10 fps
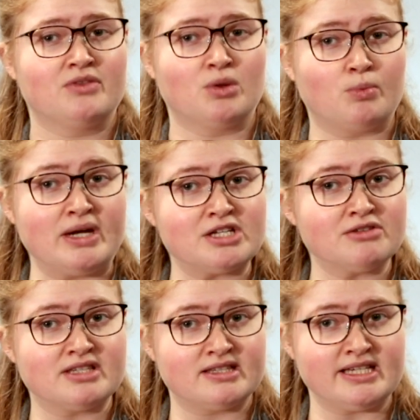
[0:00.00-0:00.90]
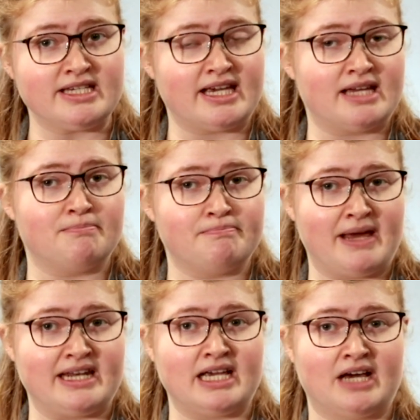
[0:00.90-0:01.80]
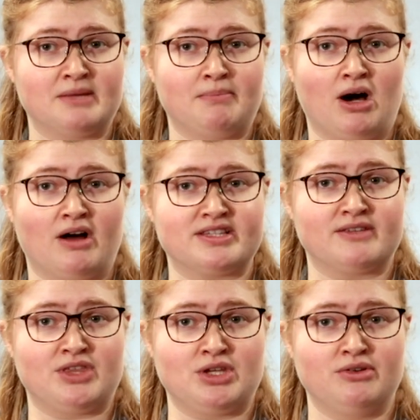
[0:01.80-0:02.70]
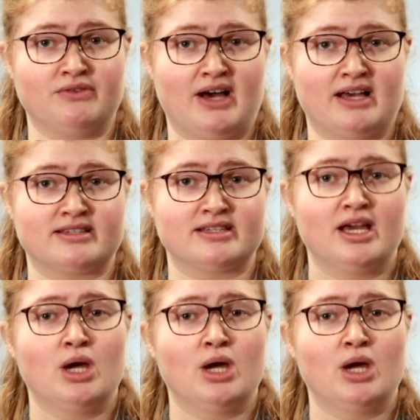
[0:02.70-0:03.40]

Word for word: that we don't see in many other parts of the universe.